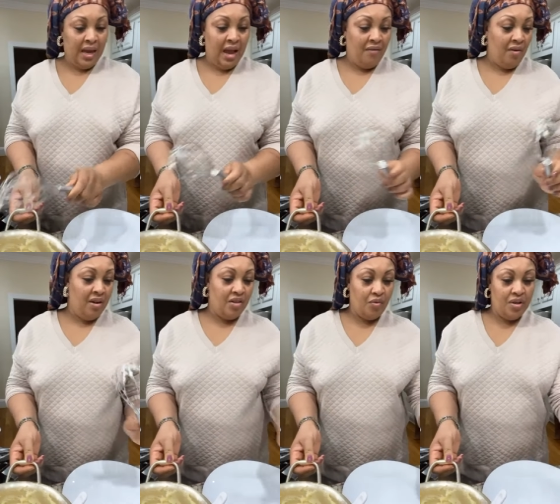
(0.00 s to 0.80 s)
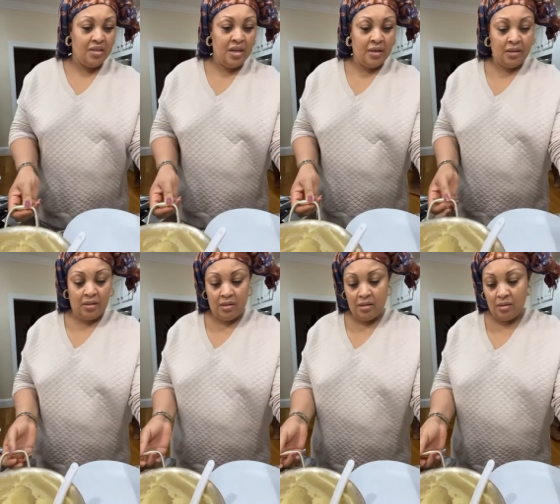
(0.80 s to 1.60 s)
Because I have only three
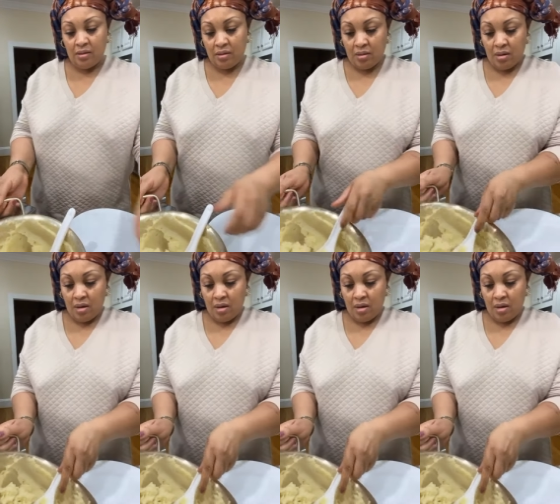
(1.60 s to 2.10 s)
sticks.